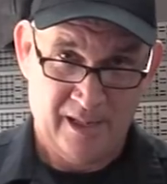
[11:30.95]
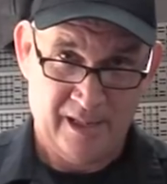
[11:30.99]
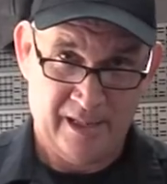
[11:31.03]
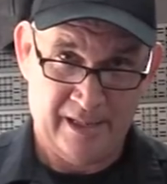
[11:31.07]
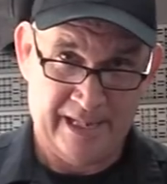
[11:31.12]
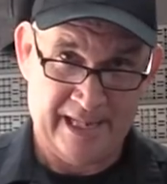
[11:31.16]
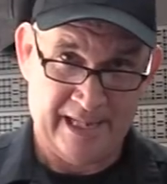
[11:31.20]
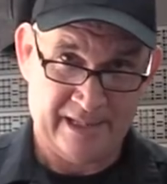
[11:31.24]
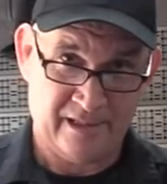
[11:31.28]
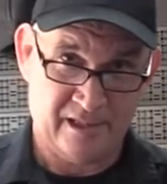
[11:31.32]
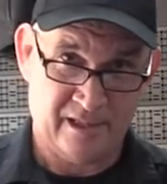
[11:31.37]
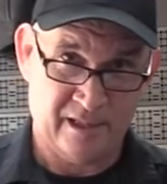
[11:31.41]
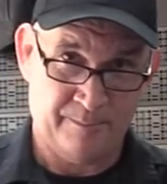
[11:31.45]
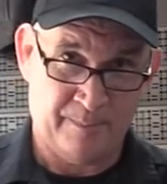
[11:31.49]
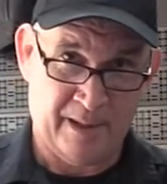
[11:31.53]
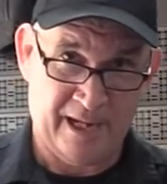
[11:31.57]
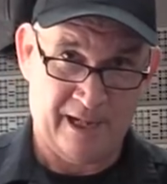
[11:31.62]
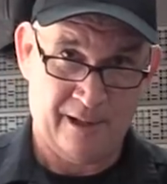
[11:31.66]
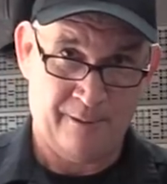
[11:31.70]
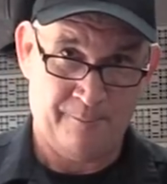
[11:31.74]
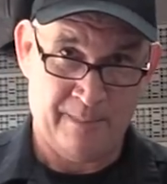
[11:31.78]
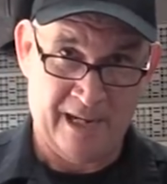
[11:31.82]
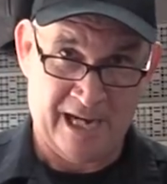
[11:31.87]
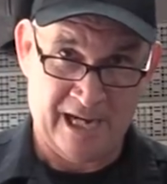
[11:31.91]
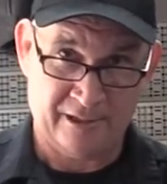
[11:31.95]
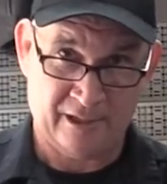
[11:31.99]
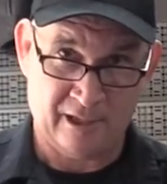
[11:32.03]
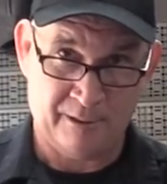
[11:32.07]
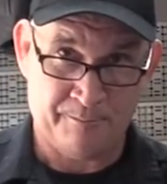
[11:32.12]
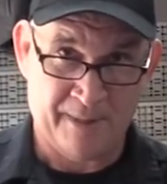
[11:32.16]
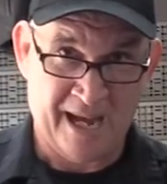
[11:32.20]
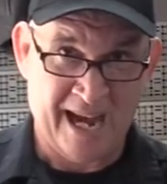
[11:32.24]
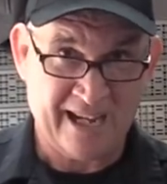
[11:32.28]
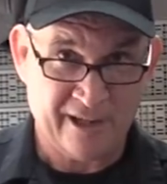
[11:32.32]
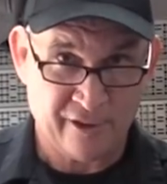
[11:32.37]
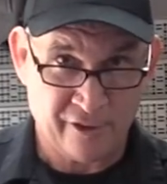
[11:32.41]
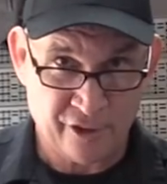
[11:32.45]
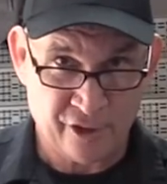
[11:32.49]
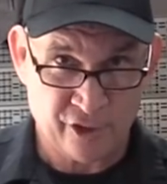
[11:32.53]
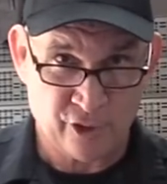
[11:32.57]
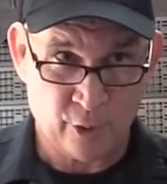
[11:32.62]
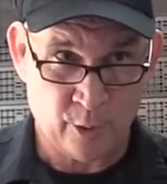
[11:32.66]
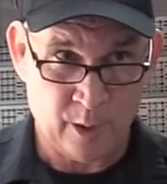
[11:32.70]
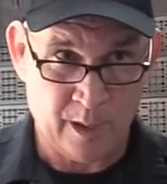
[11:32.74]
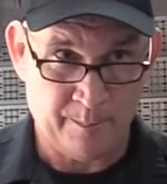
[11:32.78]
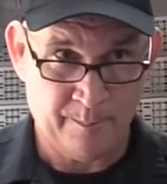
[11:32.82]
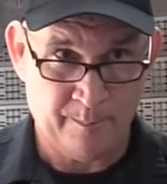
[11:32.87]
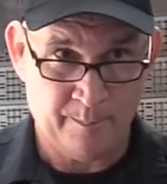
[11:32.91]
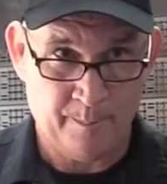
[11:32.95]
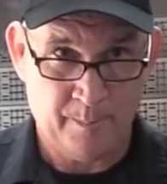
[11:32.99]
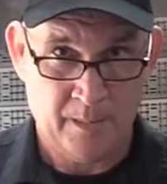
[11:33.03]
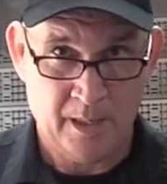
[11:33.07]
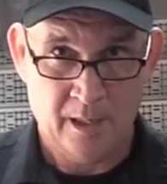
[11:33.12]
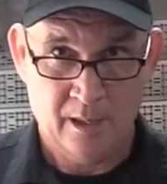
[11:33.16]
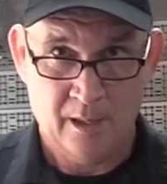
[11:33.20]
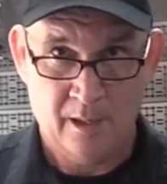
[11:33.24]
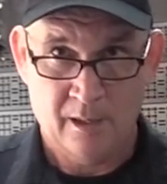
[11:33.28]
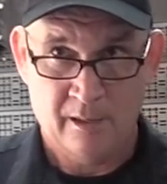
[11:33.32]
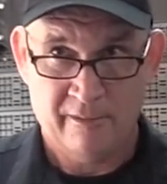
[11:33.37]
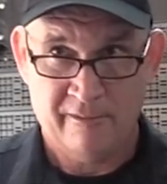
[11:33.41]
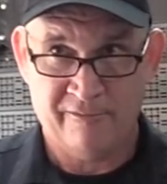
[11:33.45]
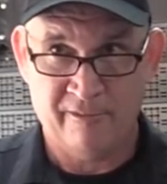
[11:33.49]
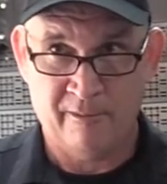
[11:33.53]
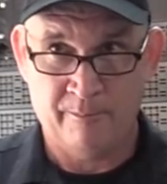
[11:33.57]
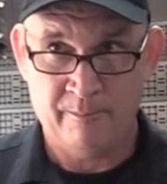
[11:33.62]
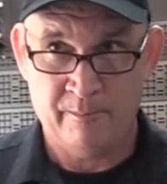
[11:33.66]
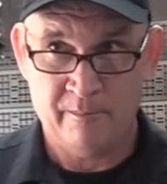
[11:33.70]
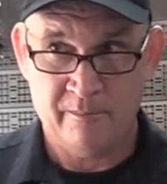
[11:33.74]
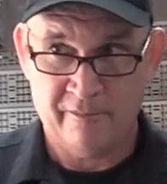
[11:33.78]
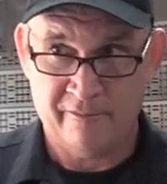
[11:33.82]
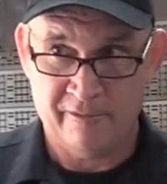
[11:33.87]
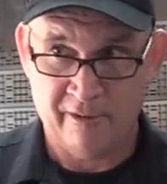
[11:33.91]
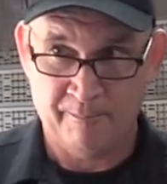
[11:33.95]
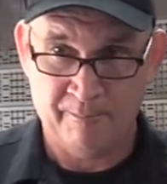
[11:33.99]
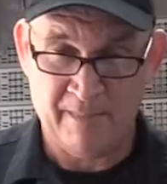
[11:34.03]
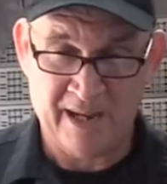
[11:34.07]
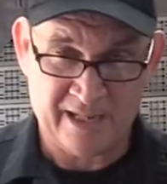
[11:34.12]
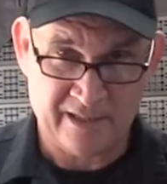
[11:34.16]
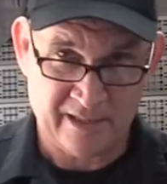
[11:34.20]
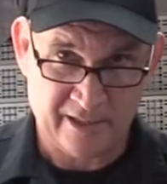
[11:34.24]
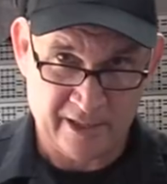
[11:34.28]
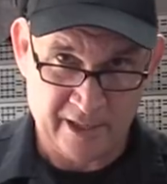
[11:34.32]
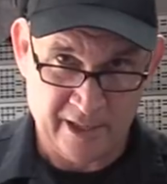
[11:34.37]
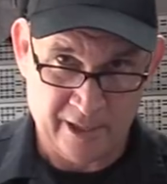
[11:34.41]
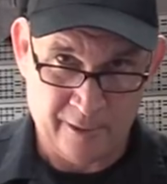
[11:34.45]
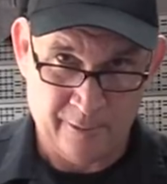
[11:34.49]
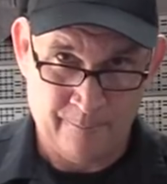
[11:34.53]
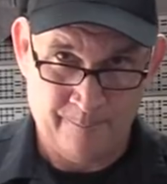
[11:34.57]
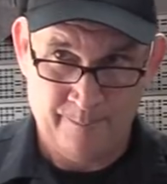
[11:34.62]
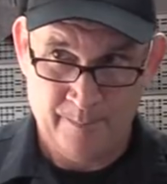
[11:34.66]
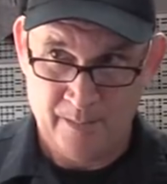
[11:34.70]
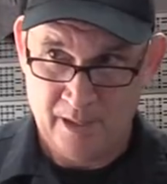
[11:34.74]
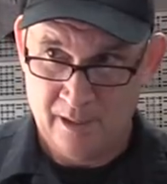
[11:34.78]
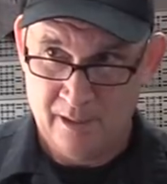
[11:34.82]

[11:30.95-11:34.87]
and that's about the biker's trip from Mexico.